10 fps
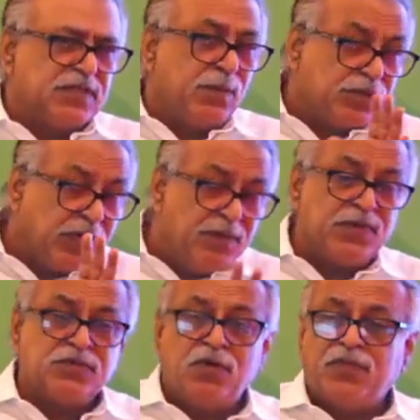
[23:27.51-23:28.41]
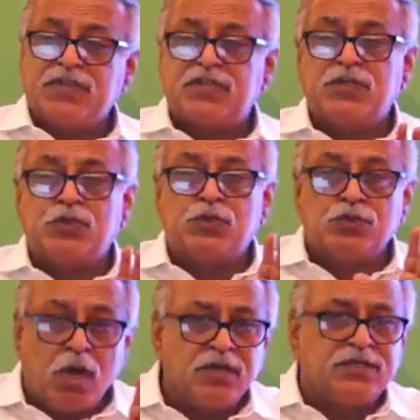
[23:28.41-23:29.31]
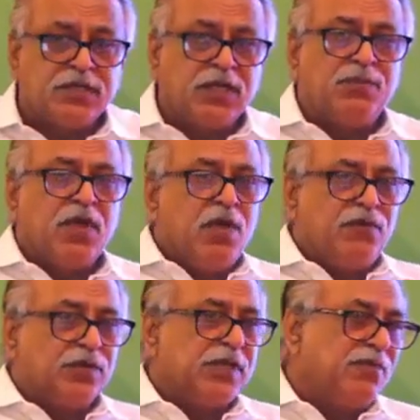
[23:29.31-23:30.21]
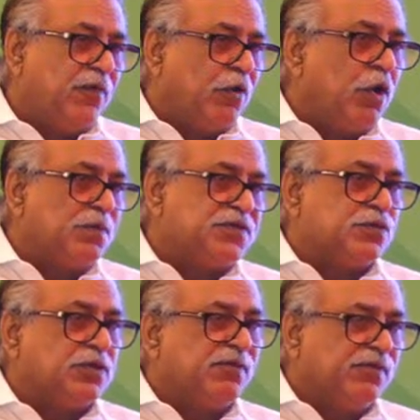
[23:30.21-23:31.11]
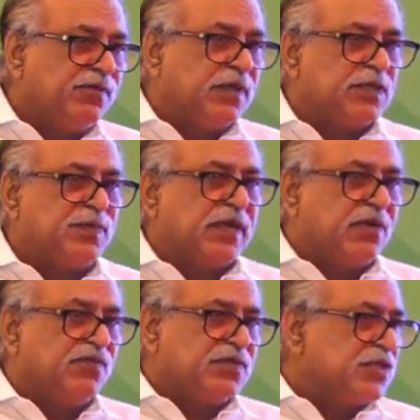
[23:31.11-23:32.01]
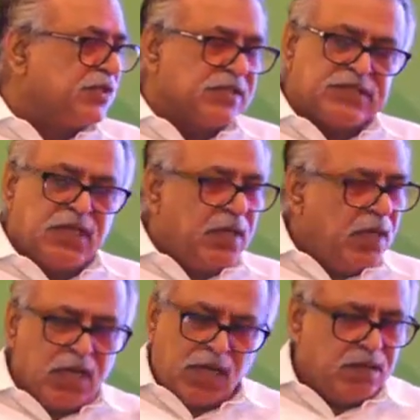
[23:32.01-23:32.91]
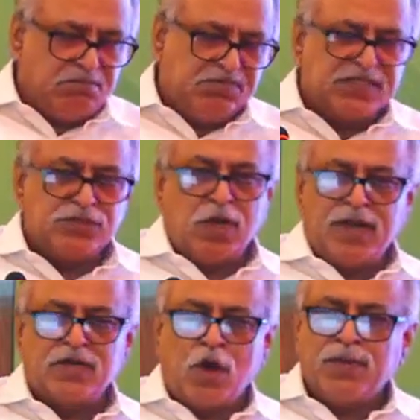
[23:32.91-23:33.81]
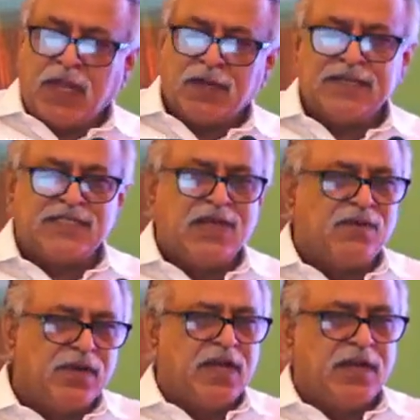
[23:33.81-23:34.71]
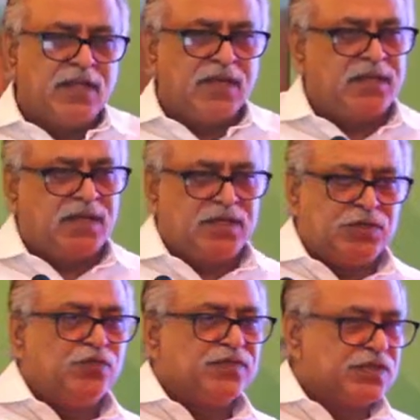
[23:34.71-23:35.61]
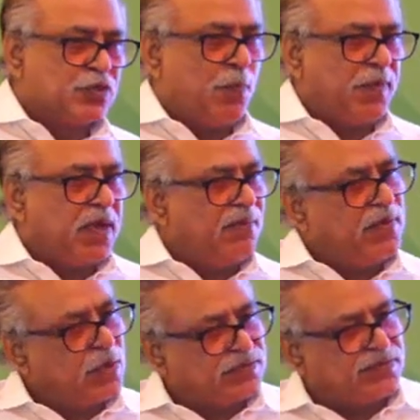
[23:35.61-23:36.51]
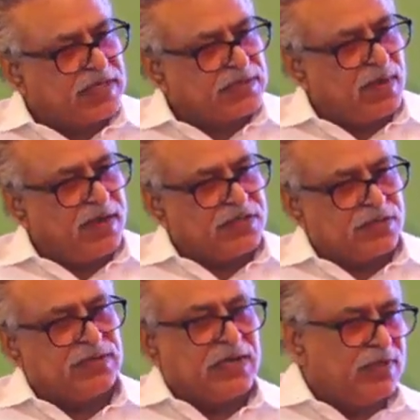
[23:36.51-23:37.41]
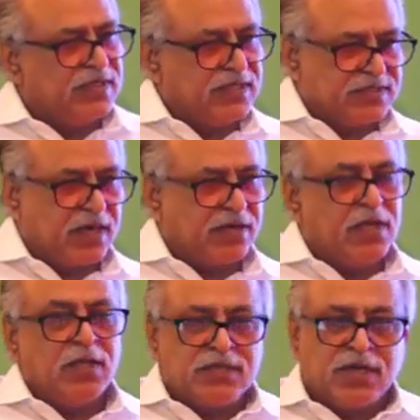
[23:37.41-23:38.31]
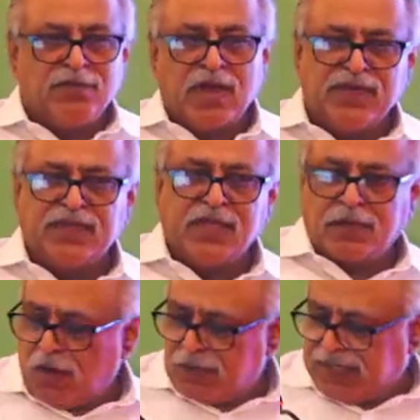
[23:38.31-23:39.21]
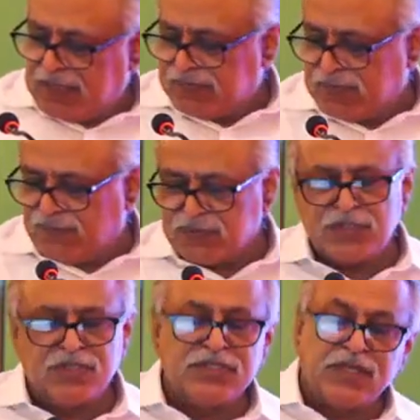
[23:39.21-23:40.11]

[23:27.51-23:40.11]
About 30% of patients do not turn up for their follow-ups to the respective physicians. This is not uncommon unless they have got another issue which is cropping up because of the transplantation. Then only they start reviving their contact with their physicians.